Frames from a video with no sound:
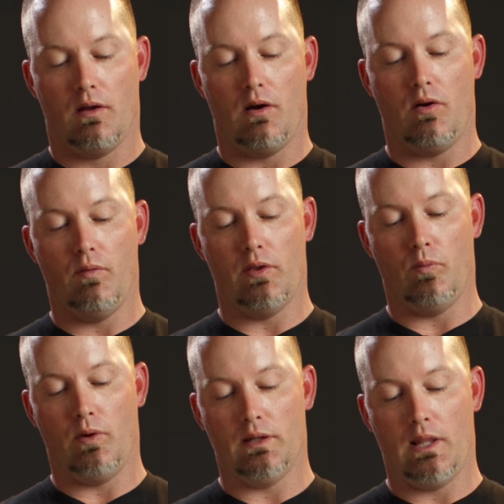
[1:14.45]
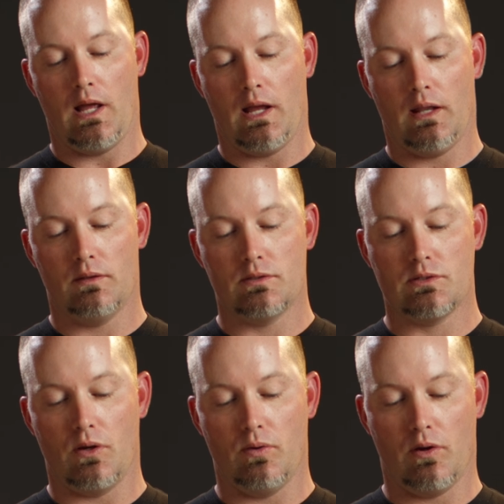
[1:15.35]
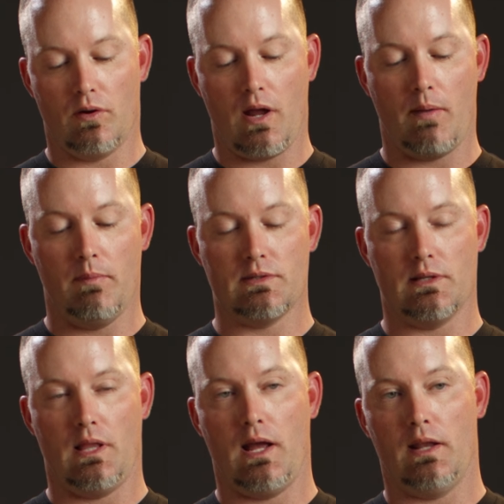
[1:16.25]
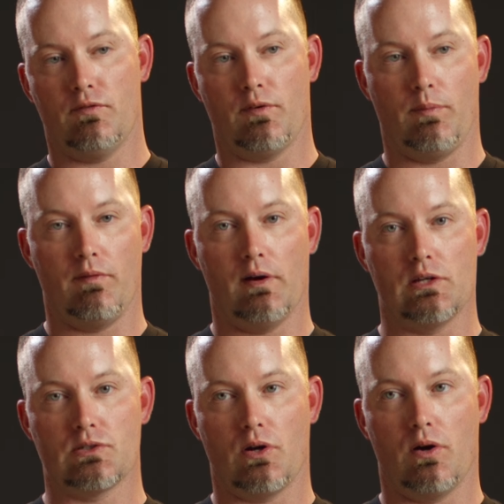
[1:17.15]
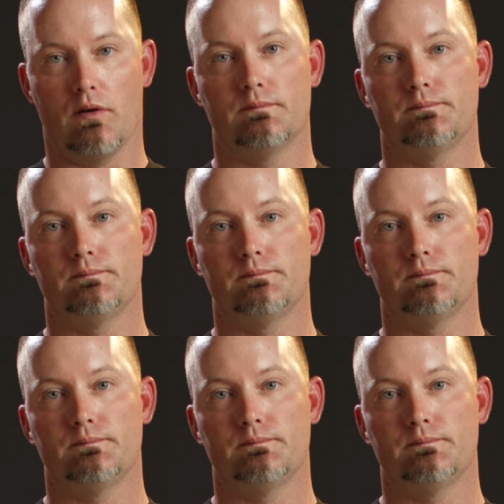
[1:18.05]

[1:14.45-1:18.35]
all in one line, so you're not misaligned from the very start.